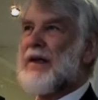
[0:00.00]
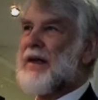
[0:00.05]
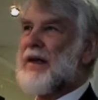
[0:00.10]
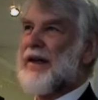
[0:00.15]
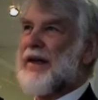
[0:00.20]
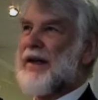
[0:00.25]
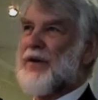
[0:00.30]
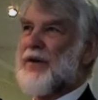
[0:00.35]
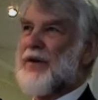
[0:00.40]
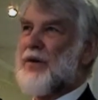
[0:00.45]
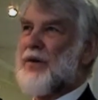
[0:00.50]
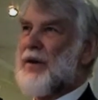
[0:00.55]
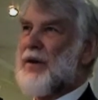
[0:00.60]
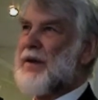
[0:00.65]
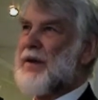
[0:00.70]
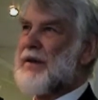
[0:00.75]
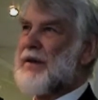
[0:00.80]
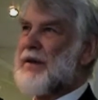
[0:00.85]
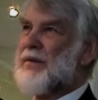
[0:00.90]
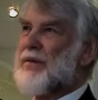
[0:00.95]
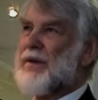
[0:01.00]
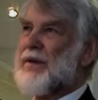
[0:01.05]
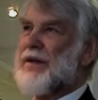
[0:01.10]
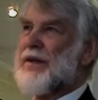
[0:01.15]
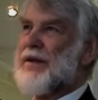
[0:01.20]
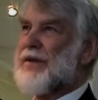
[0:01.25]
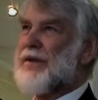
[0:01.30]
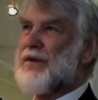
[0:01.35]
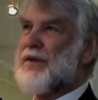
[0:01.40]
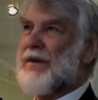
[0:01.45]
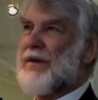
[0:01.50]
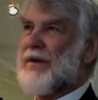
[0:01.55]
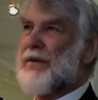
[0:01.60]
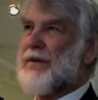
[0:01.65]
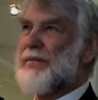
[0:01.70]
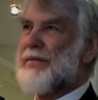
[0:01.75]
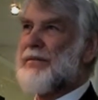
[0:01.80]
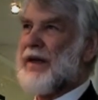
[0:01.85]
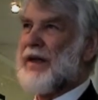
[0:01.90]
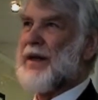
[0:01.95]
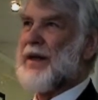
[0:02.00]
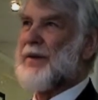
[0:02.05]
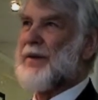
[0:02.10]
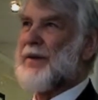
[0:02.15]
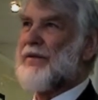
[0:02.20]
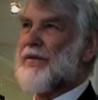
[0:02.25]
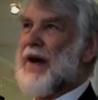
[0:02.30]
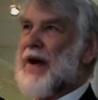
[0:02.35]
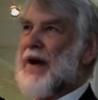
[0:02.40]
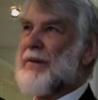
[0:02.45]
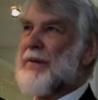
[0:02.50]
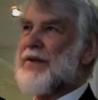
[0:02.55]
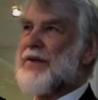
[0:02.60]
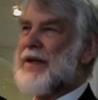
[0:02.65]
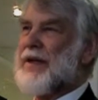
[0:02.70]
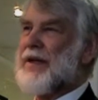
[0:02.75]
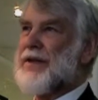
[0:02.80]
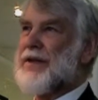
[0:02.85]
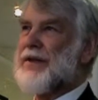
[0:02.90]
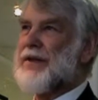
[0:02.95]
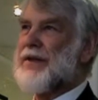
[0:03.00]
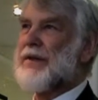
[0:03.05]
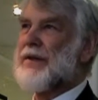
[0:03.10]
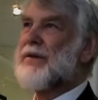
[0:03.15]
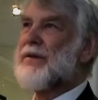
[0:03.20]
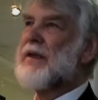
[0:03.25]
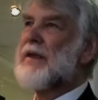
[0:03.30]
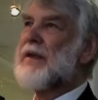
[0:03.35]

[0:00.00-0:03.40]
a neuroma, which is a sort of a buildup of fibrous tissue,